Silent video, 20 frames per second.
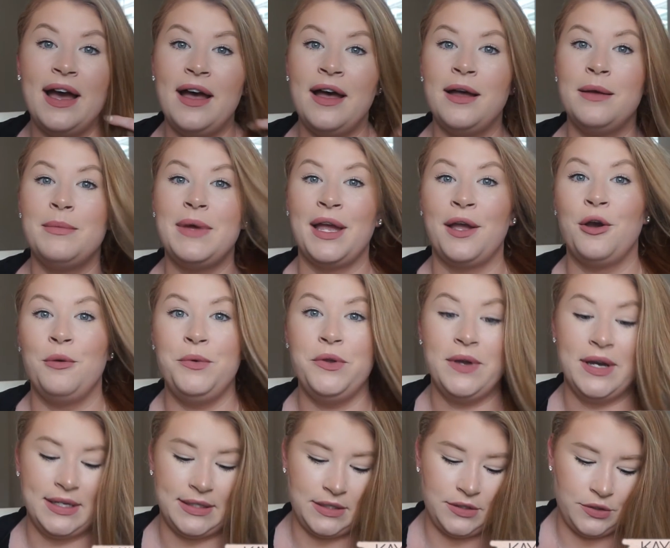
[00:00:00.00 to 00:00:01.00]
I hope
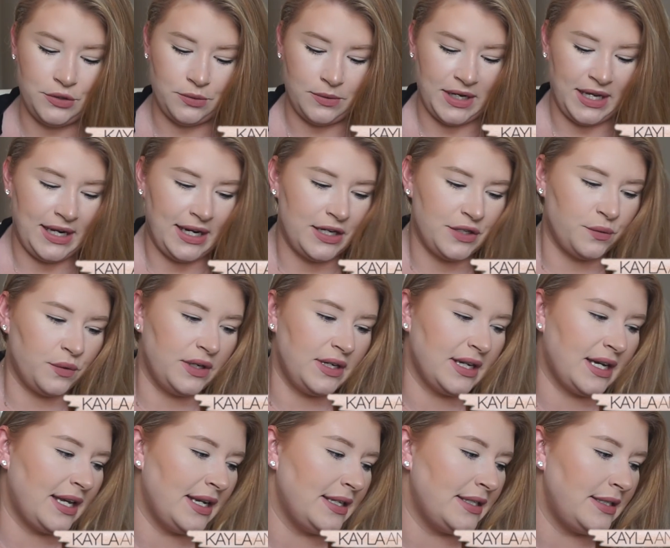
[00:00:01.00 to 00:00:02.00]
you guys enjoyed. I just
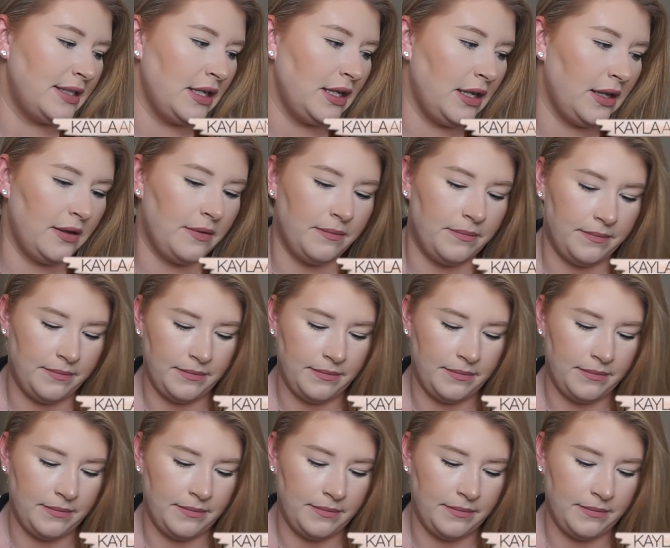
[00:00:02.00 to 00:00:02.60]
wanted to see,